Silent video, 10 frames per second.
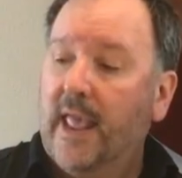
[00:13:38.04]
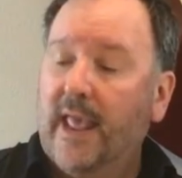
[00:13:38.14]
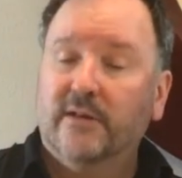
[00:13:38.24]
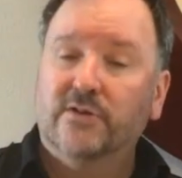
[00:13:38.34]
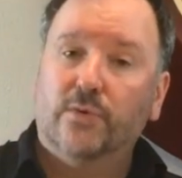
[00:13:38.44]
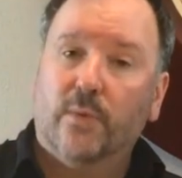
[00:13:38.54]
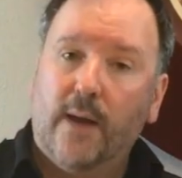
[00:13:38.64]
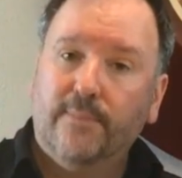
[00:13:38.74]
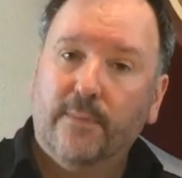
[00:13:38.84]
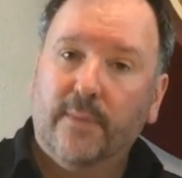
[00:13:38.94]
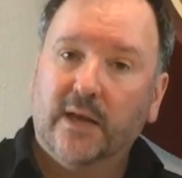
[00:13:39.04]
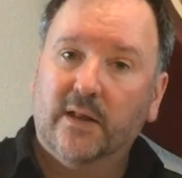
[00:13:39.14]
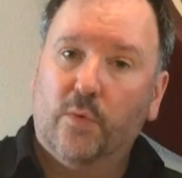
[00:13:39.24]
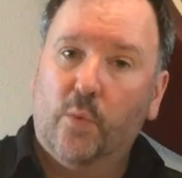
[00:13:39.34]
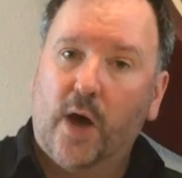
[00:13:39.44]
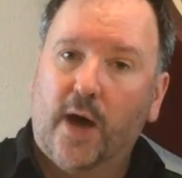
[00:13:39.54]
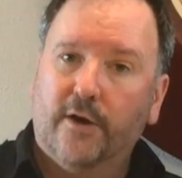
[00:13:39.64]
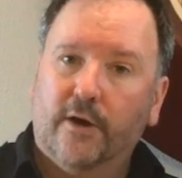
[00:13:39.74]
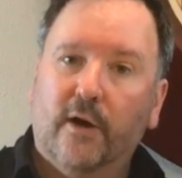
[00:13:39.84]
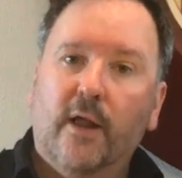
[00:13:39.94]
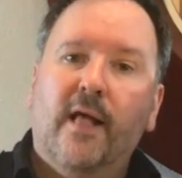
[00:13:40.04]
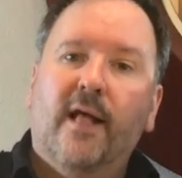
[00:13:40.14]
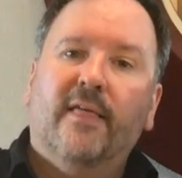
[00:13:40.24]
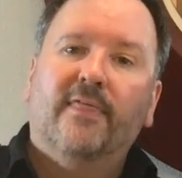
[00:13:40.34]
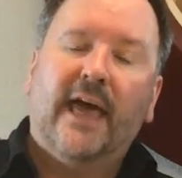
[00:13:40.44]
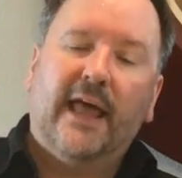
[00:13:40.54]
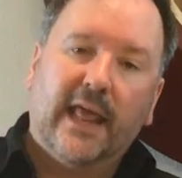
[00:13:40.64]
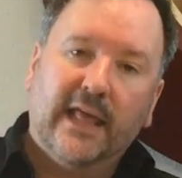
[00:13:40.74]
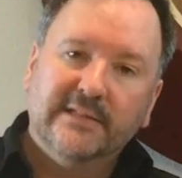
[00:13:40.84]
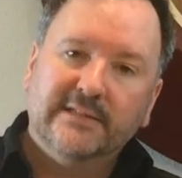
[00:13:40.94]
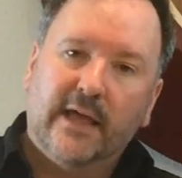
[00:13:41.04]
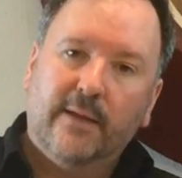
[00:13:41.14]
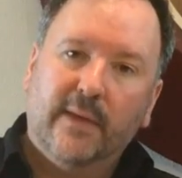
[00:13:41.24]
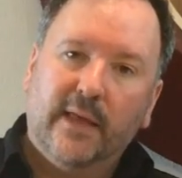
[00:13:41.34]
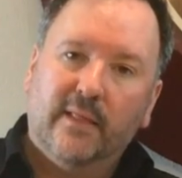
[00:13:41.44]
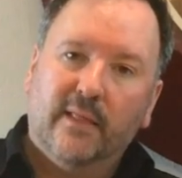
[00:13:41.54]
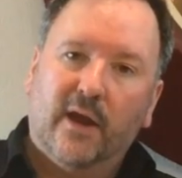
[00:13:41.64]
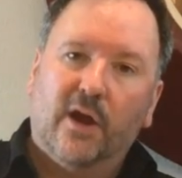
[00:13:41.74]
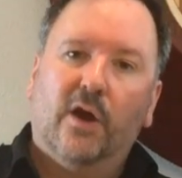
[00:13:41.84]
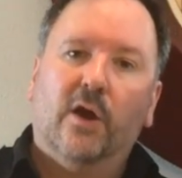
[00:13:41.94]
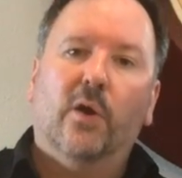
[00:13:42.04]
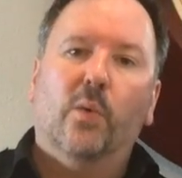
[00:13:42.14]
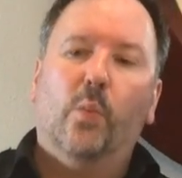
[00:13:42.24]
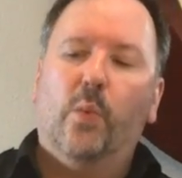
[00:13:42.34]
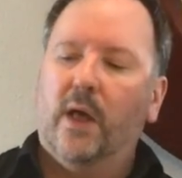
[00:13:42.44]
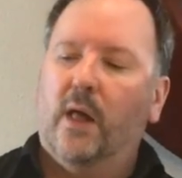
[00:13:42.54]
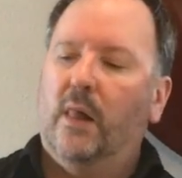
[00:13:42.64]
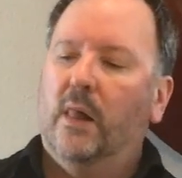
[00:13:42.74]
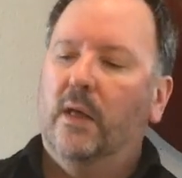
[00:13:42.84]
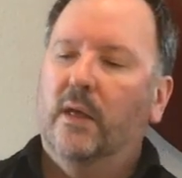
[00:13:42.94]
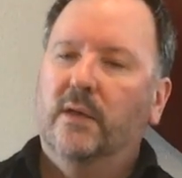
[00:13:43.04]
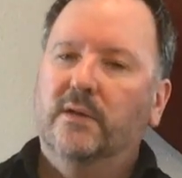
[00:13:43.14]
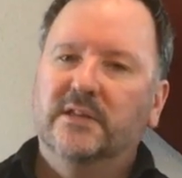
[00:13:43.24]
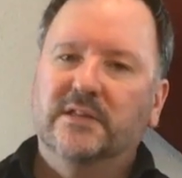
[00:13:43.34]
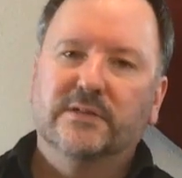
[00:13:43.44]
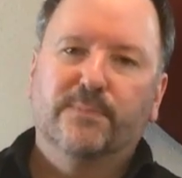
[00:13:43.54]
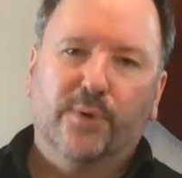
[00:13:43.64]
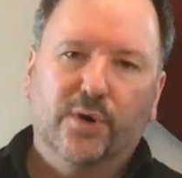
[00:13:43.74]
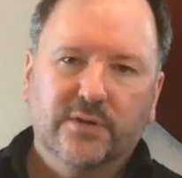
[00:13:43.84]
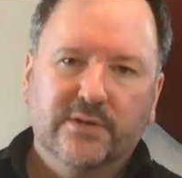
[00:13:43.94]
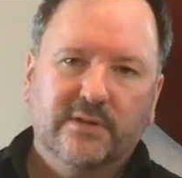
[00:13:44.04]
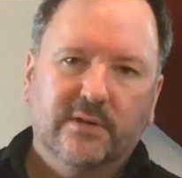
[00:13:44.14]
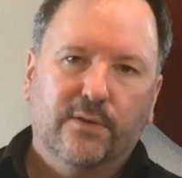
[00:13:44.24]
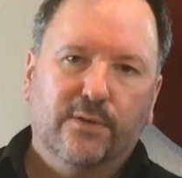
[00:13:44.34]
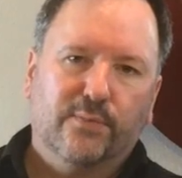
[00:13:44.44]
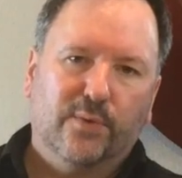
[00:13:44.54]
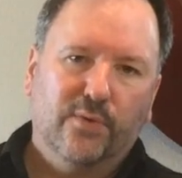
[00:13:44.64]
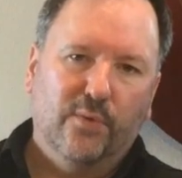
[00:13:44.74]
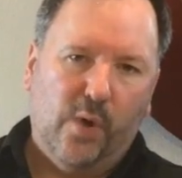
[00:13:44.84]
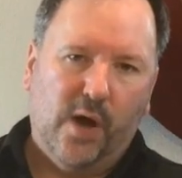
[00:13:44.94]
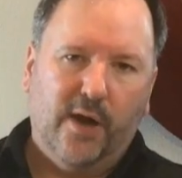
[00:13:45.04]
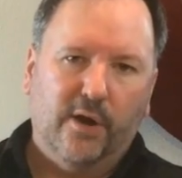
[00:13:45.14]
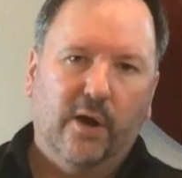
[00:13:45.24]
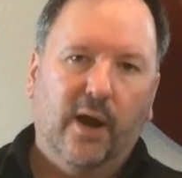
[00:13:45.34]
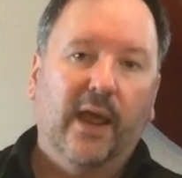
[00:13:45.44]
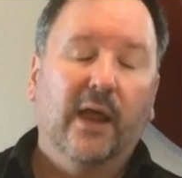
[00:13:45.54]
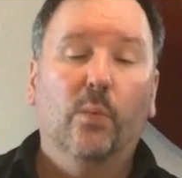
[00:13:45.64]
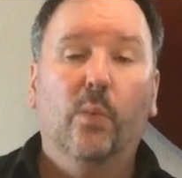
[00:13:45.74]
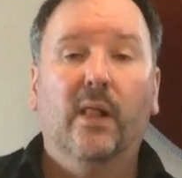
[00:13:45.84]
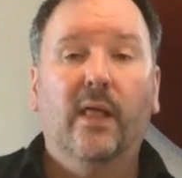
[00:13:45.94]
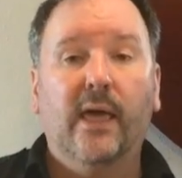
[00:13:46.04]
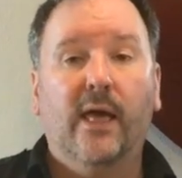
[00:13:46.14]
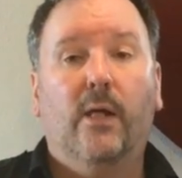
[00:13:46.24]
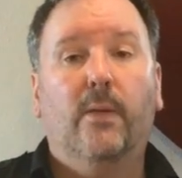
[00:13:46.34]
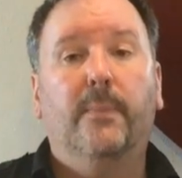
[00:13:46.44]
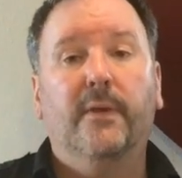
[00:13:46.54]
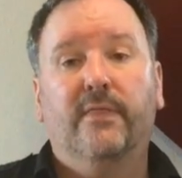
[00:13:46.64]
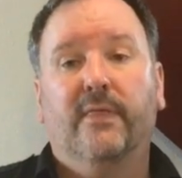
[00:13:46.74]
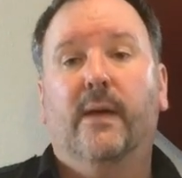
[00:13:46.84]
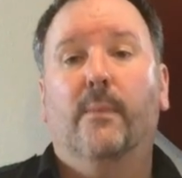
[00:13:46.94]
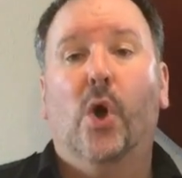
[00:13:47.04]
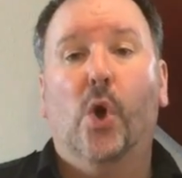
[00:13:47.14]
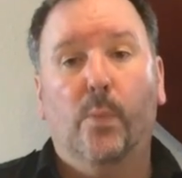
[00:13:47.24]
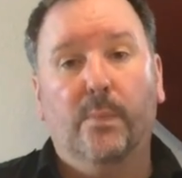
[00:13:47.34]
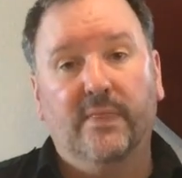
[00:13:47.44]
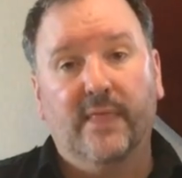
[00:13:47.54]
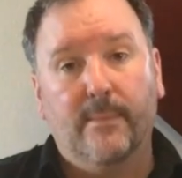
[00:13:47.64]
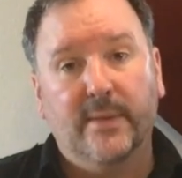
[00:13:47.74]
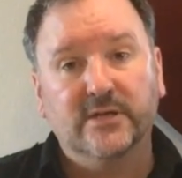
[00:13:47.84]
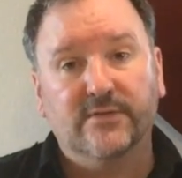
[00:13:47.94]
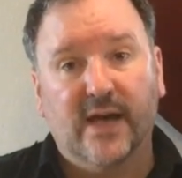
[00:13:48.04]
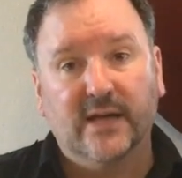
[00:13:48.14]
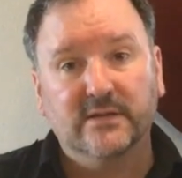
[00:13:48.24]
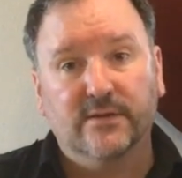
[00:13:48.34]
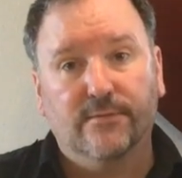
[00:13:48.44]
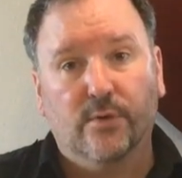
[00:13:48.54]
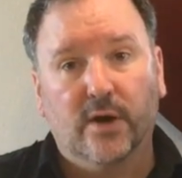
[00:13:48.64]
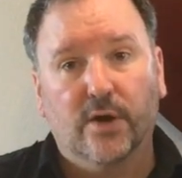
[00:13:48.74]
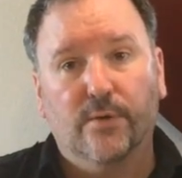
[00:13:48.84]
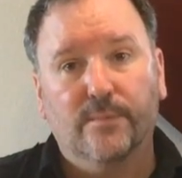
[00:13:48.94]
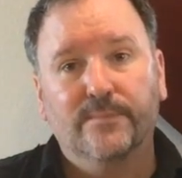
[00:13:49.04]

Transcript: and drop them into the water. That enzyme in there will disperse through the water and will help them open that much faster for you.